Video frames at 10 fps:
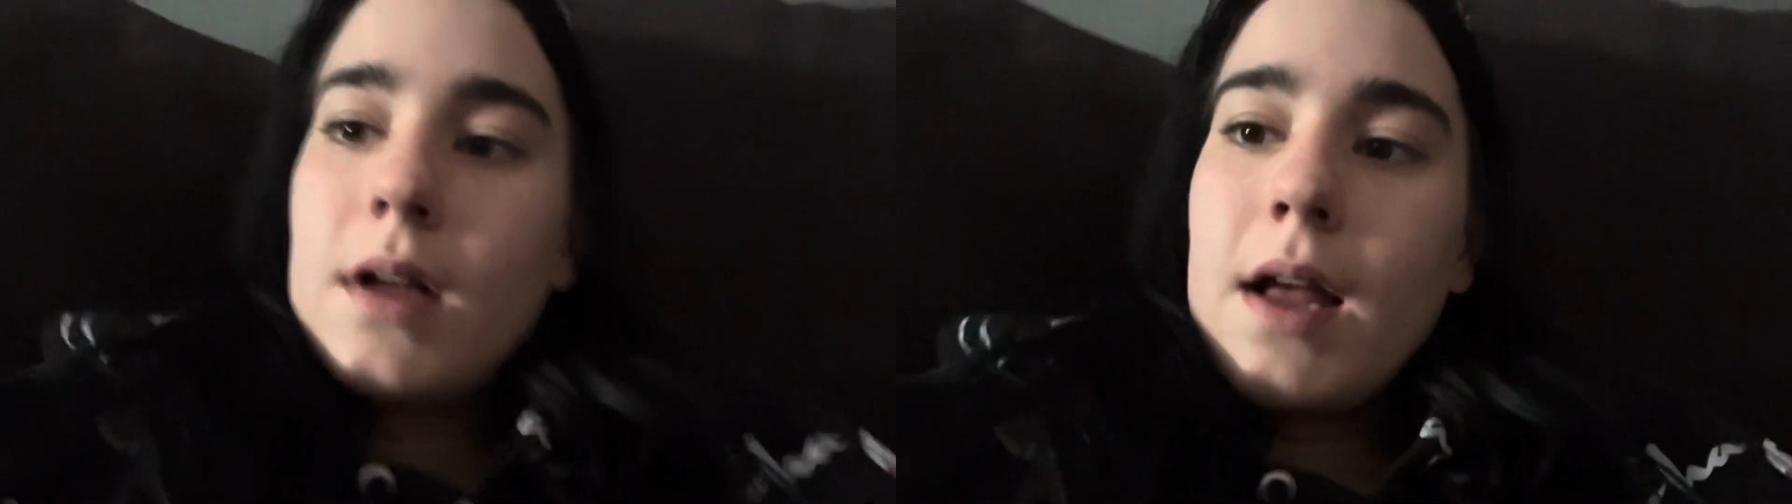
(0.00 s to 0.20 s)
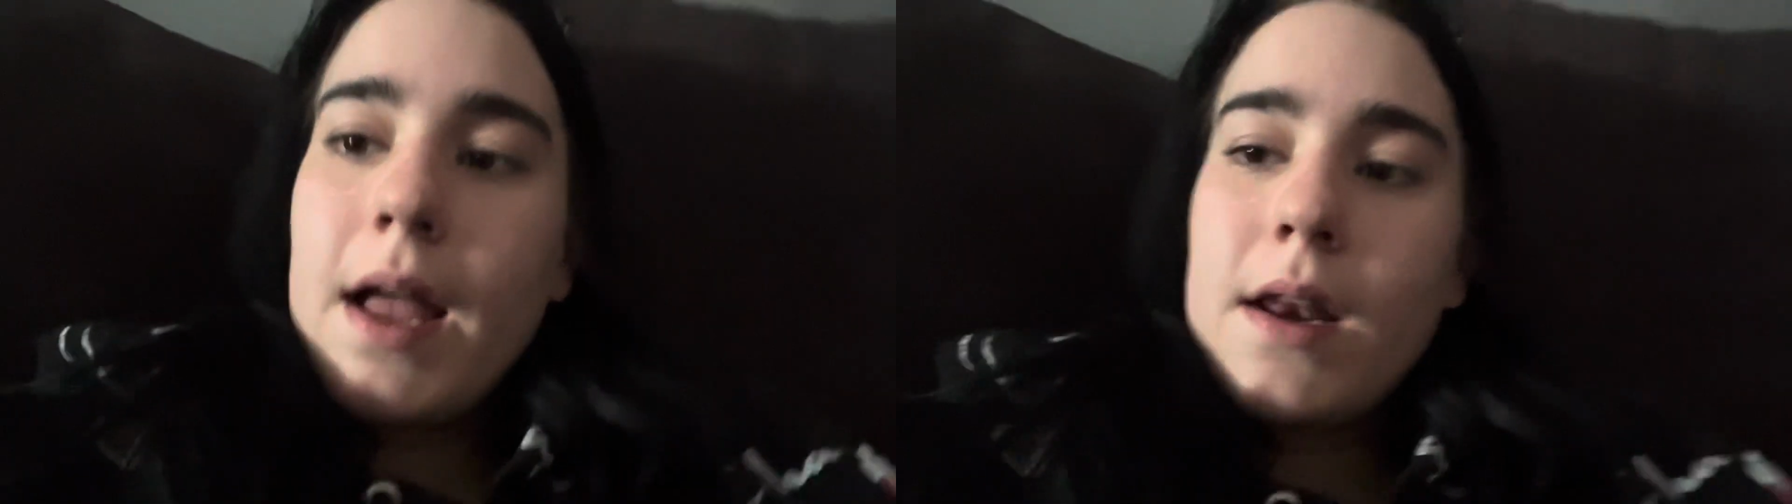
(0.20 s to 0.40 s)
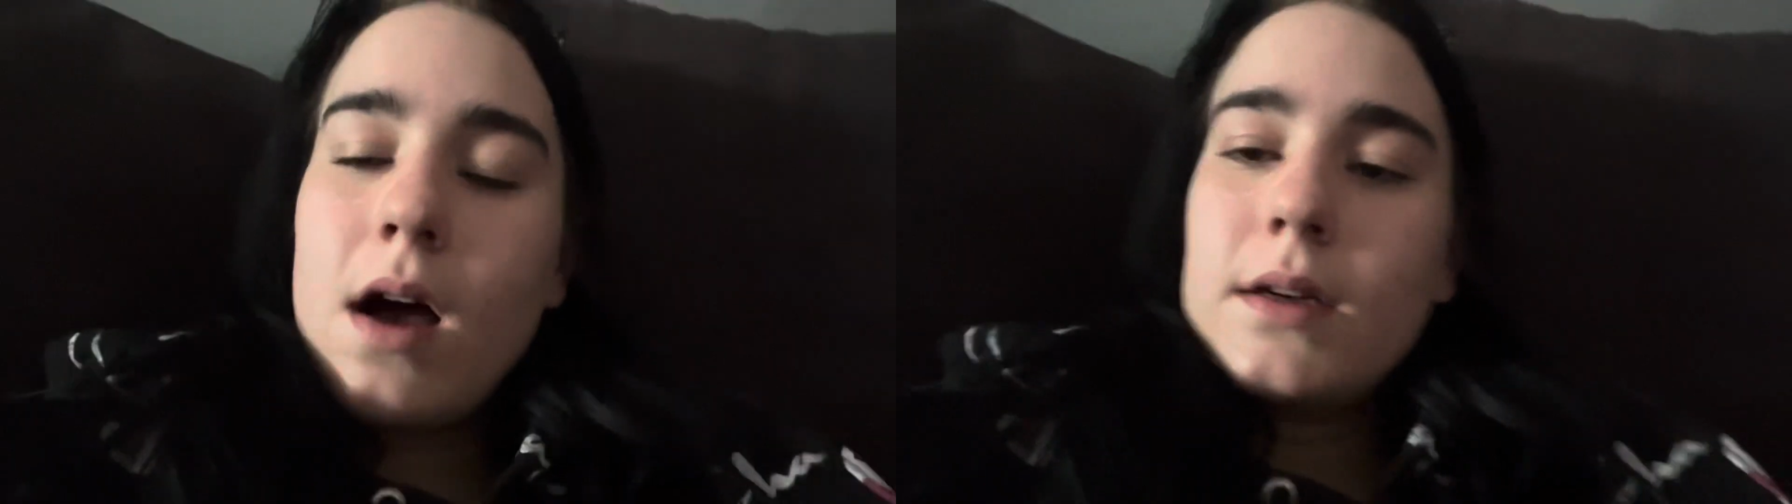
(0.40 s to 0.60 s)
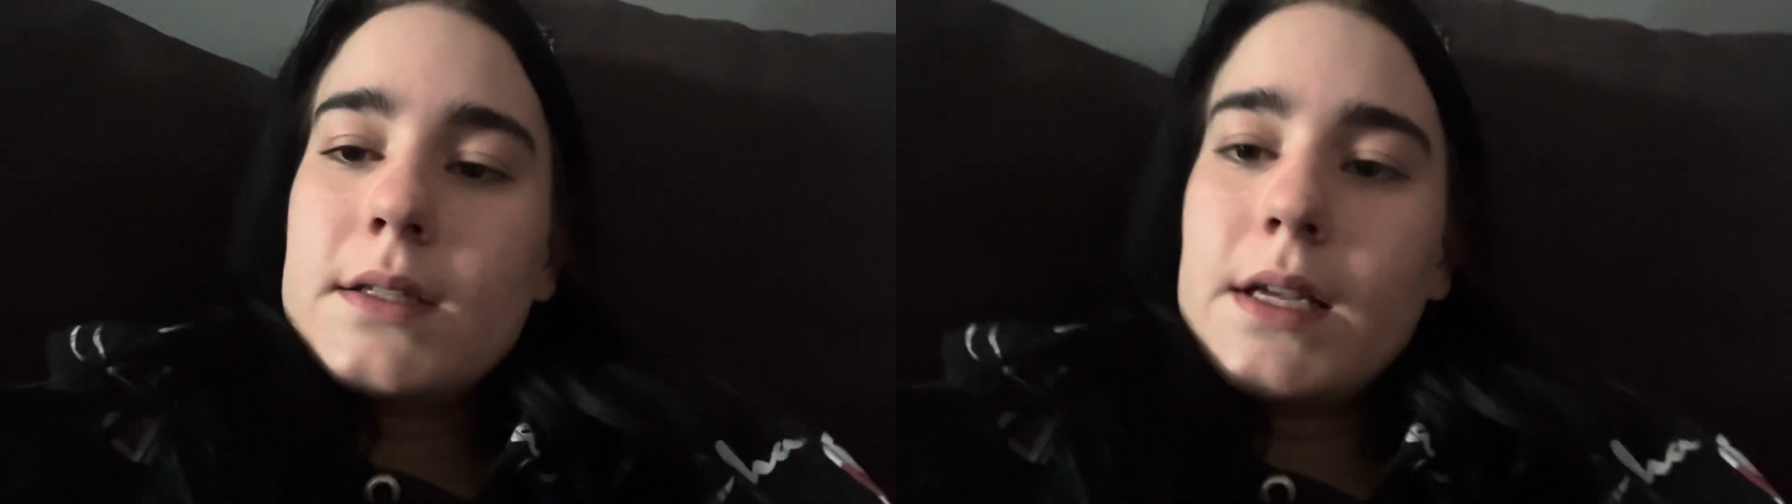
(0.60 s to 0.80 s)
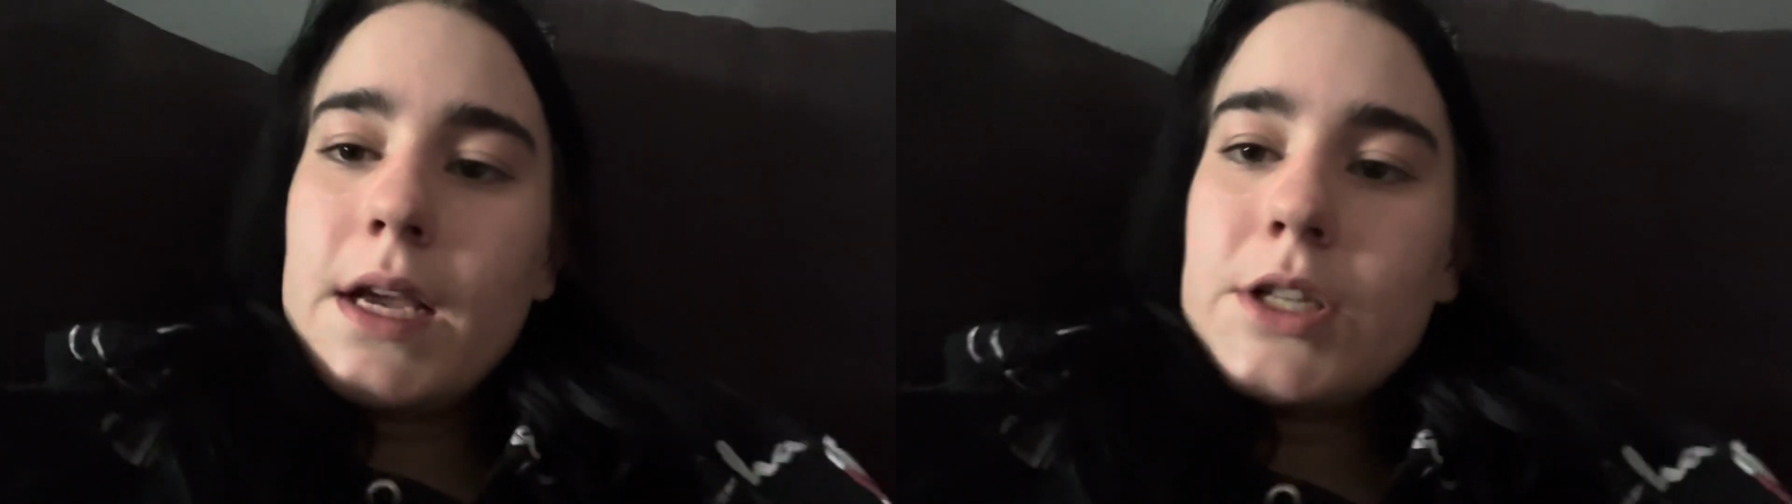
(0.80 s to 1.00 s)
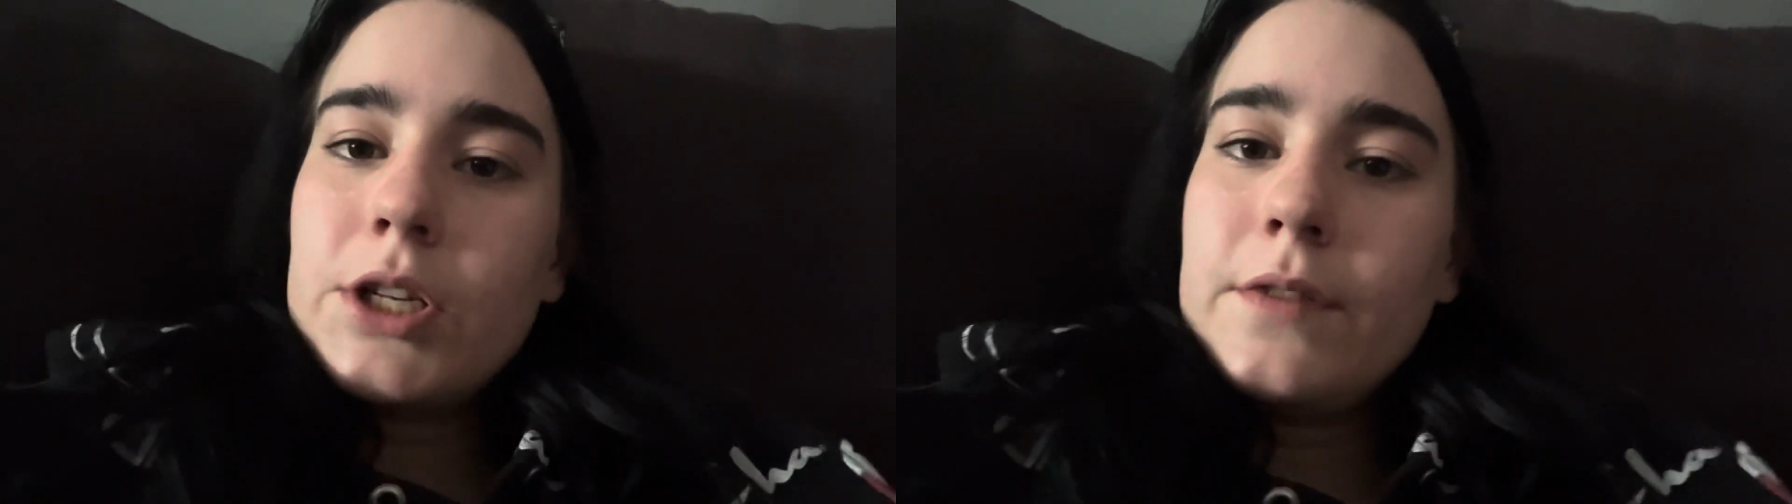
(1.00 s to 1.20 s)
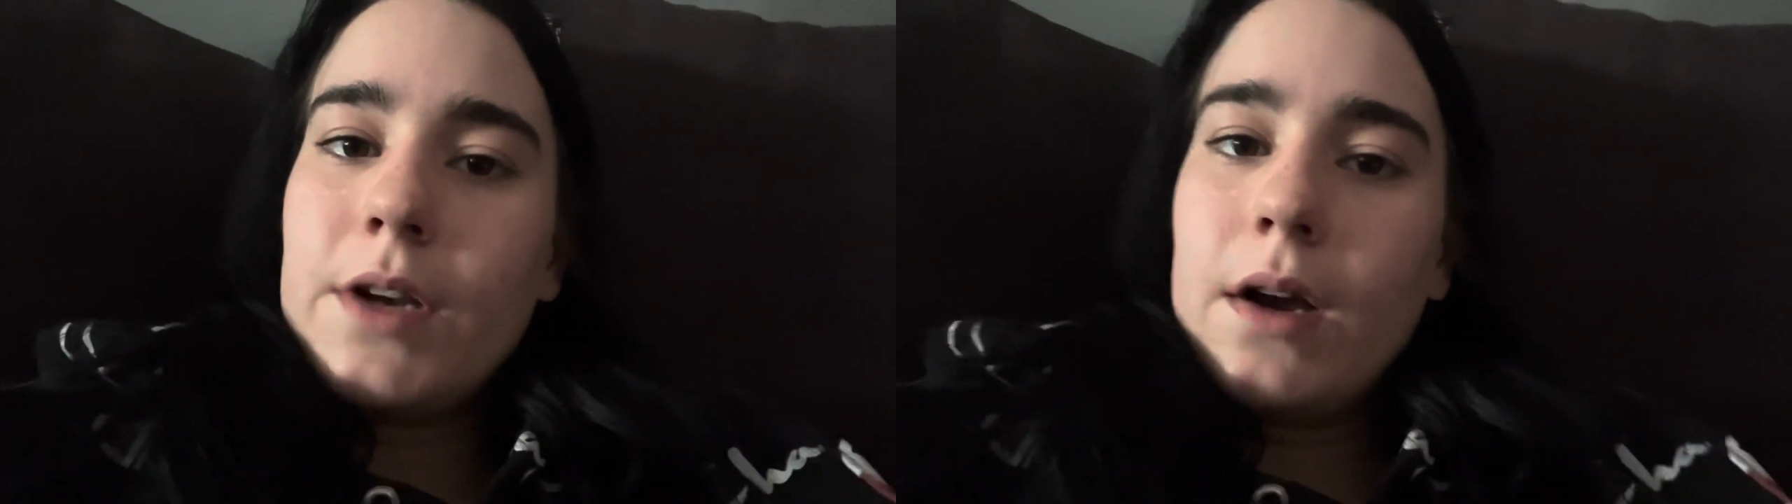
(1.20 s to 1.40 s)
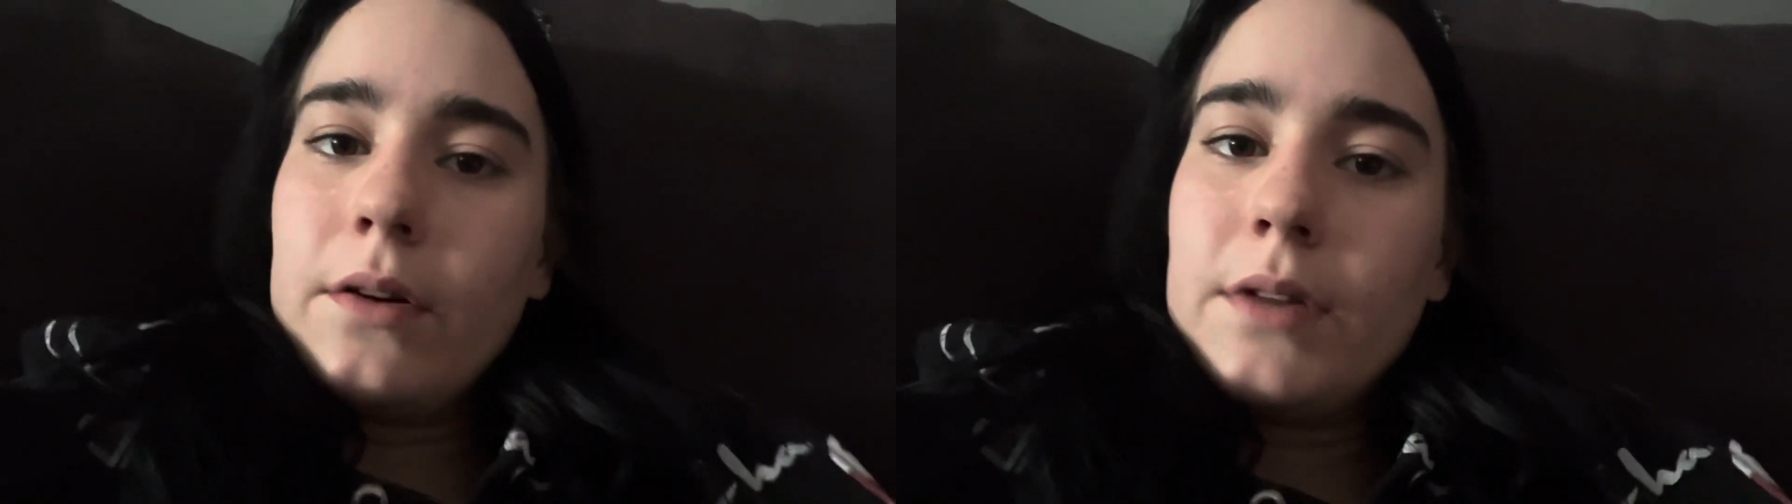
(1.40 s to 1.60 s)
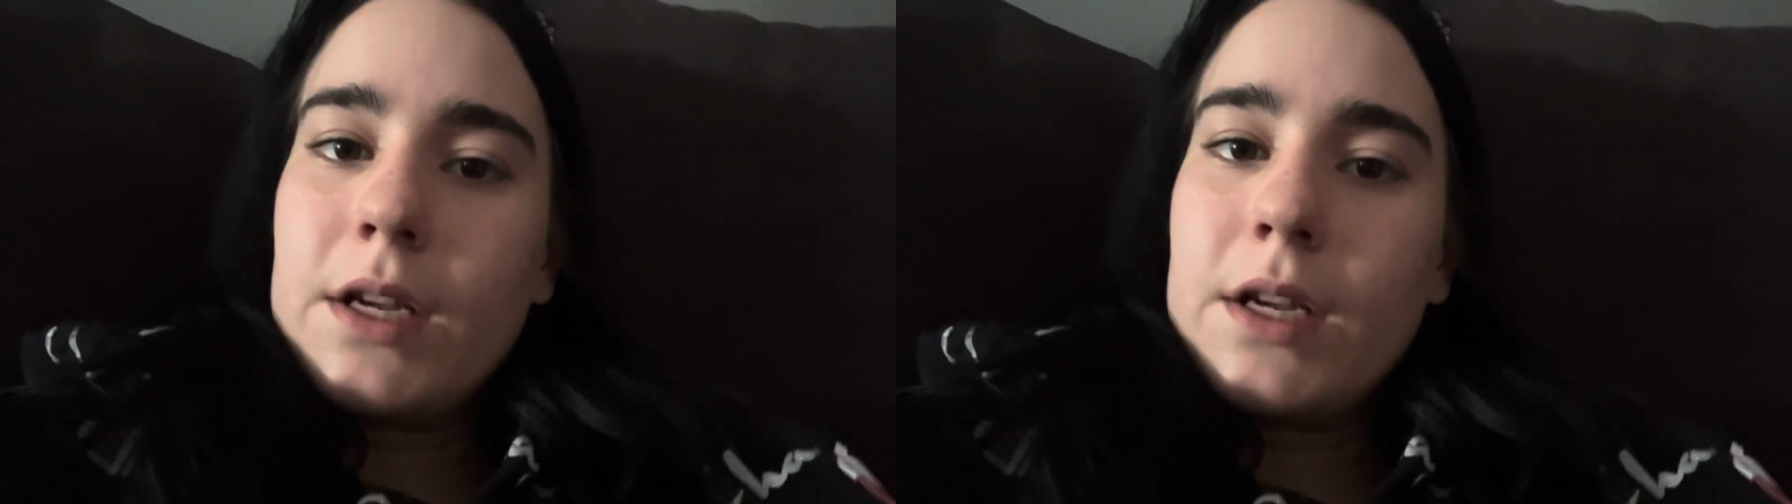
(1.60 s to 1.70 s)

And honestly, I should have known